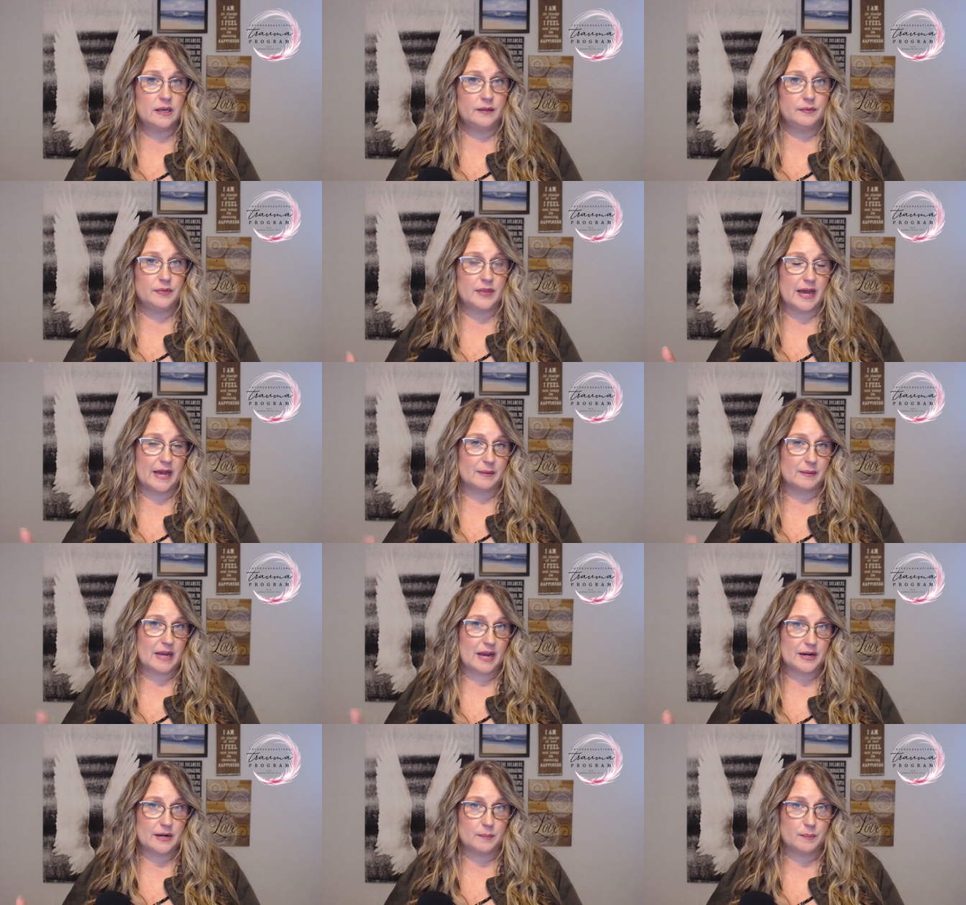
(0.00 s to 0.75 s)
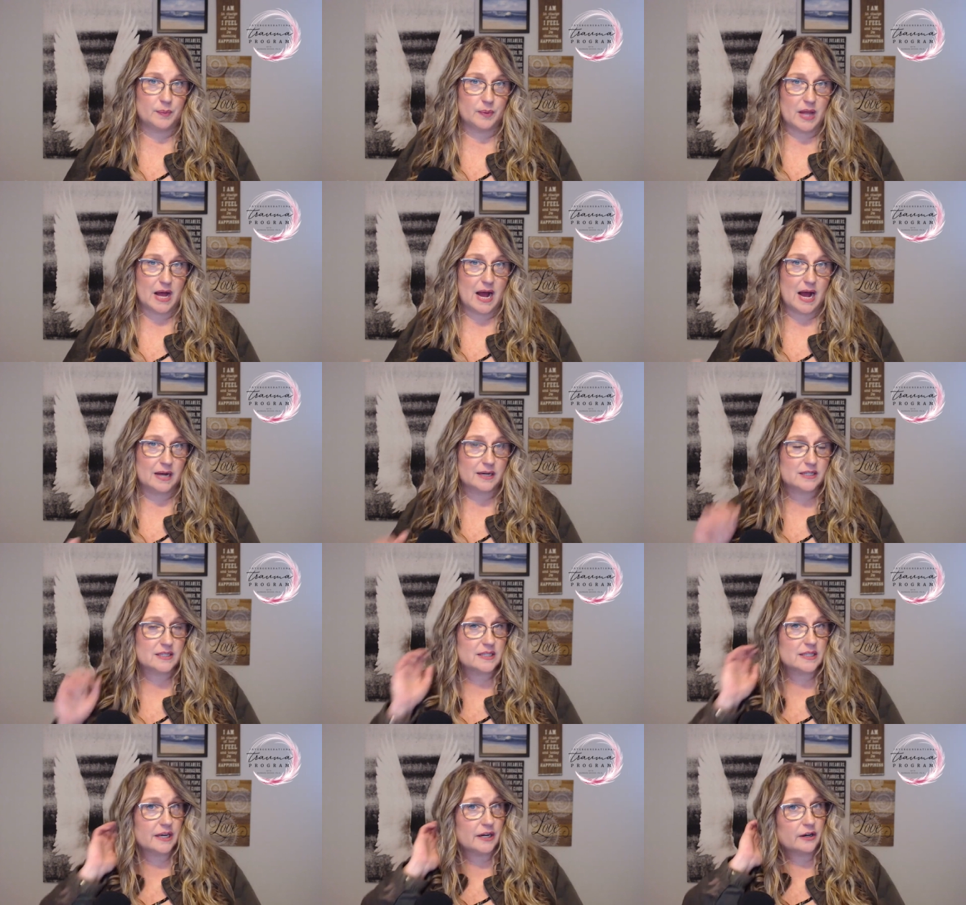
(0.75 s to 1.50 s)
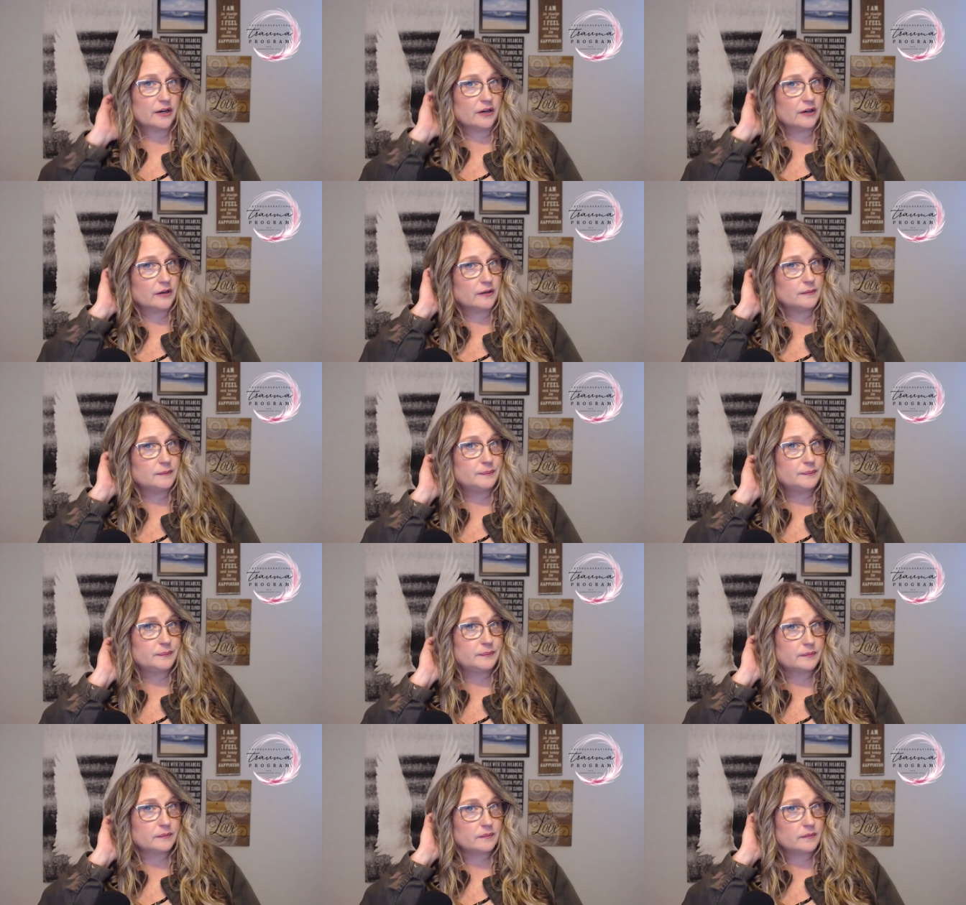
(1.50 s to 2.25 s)
that kind of blocks their
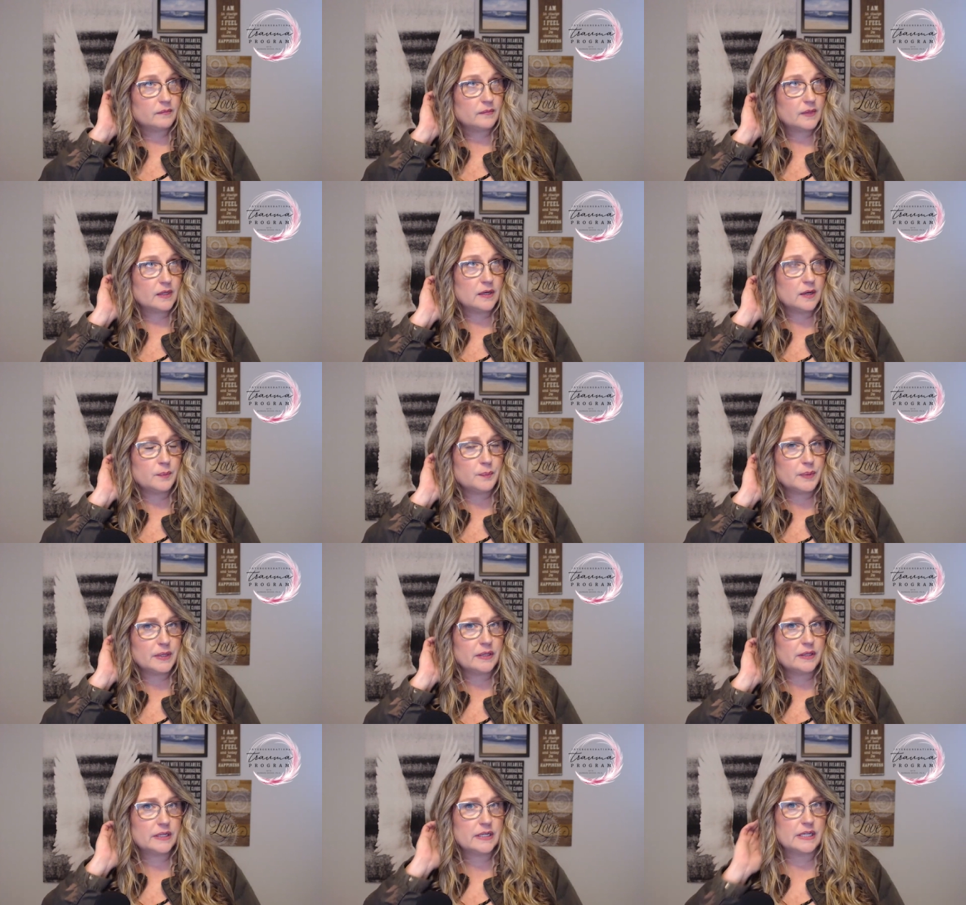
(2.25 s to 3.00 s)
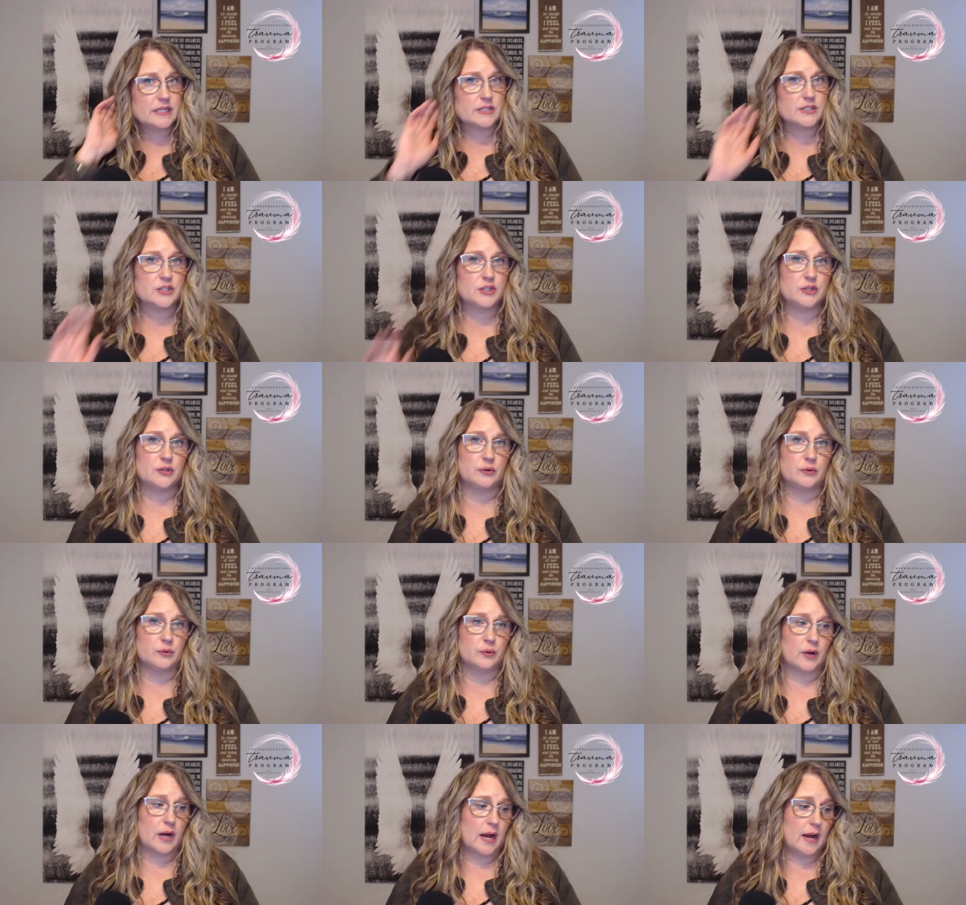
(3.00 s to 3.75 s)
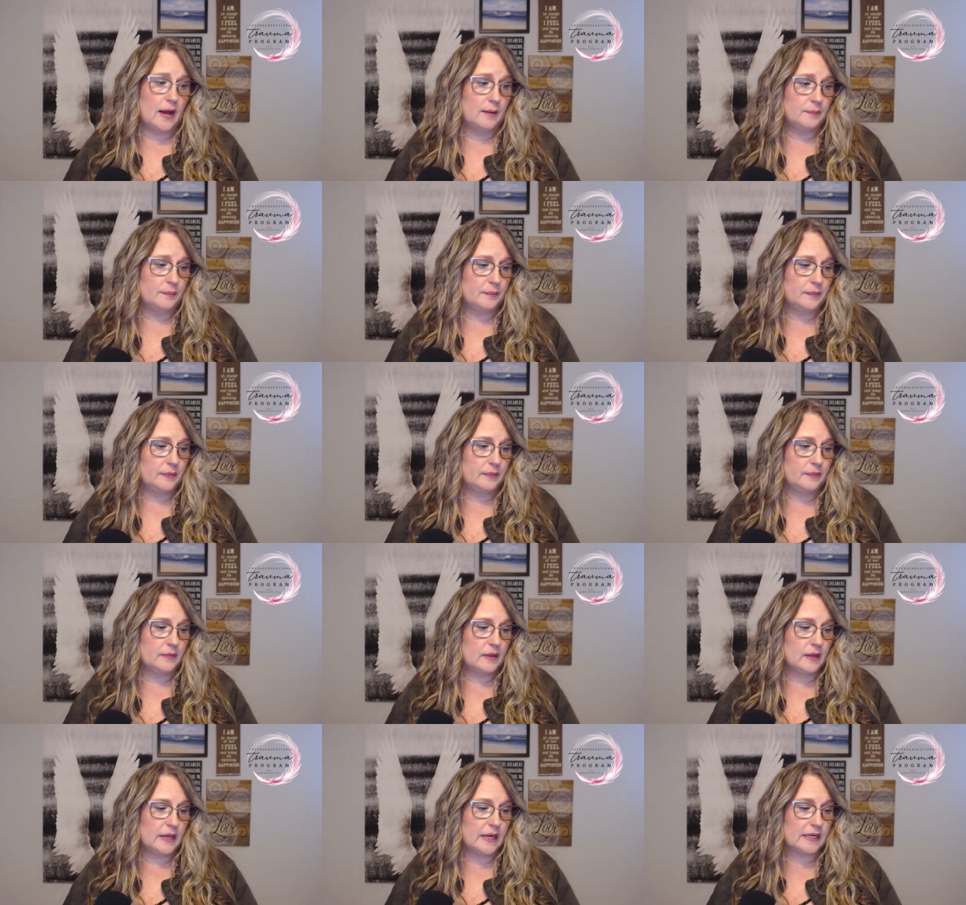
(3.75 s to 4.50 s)
ability to
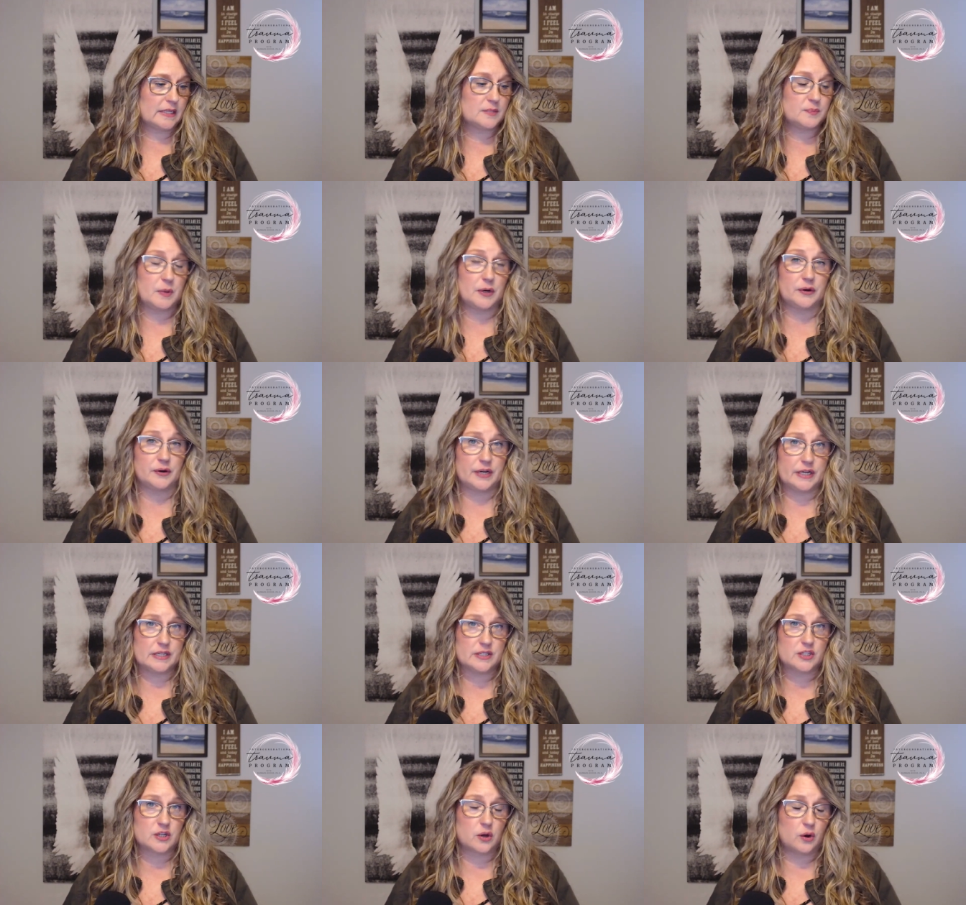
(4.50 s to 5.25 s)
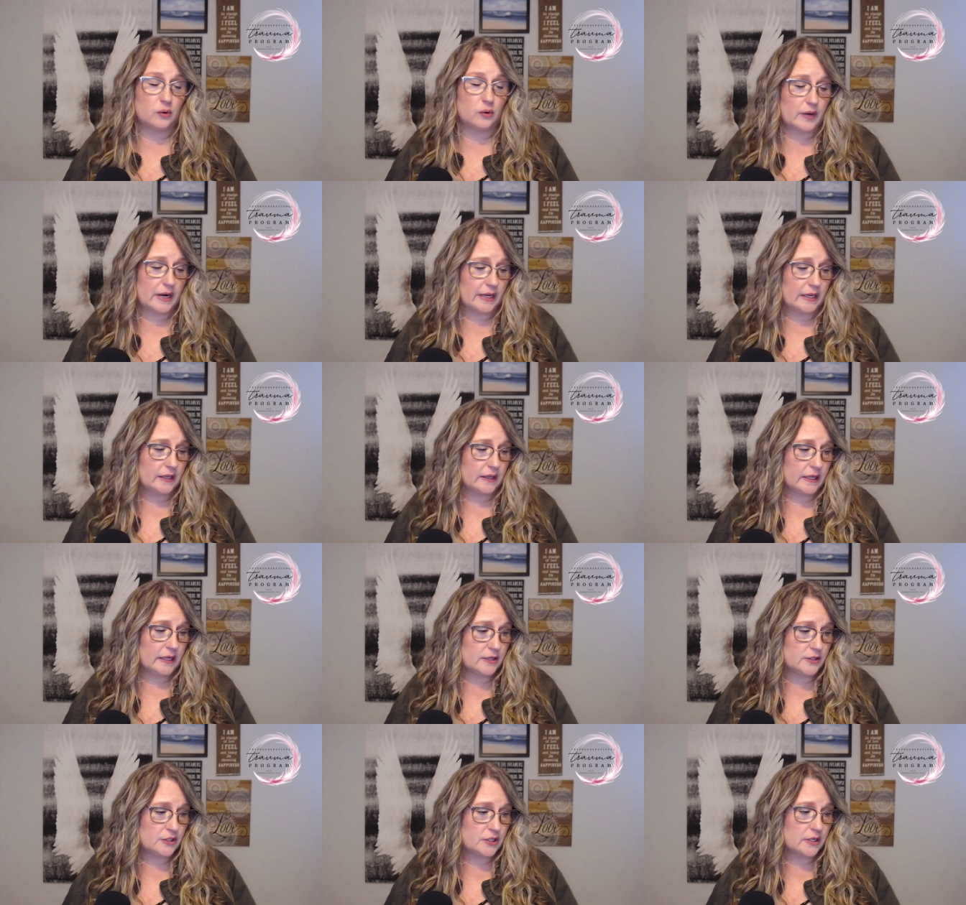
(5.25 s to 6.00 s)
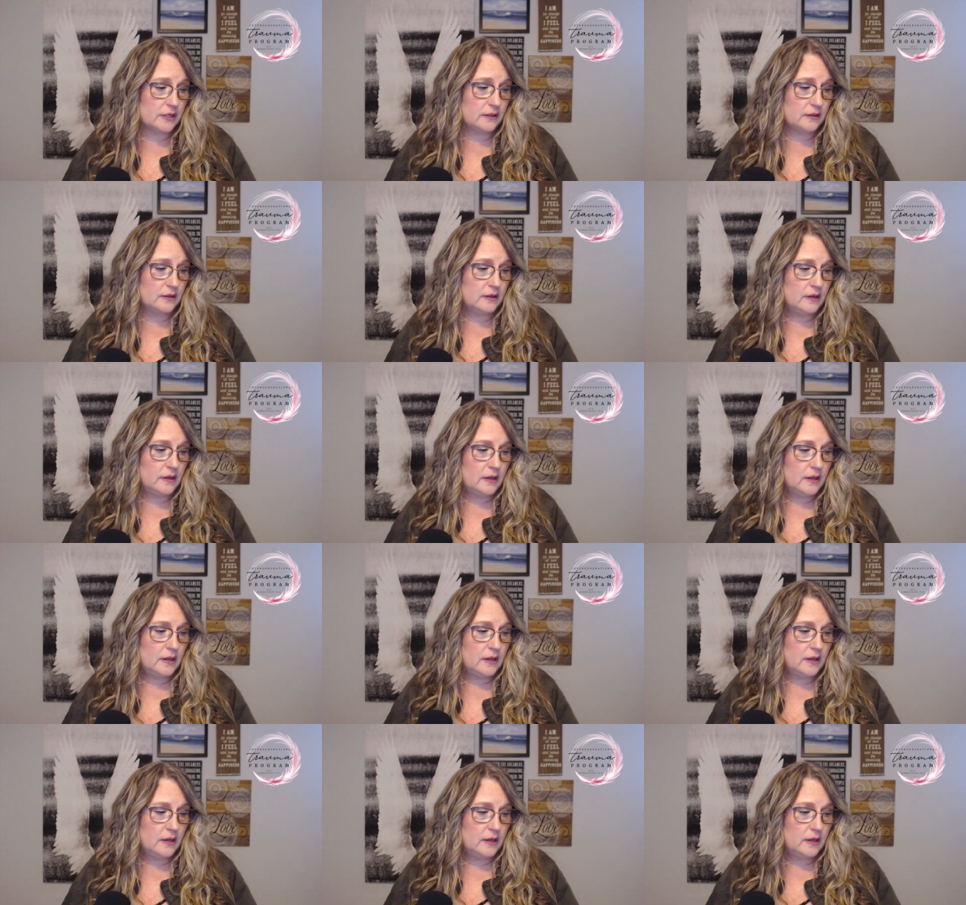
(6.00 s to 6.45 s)
experience co regulation.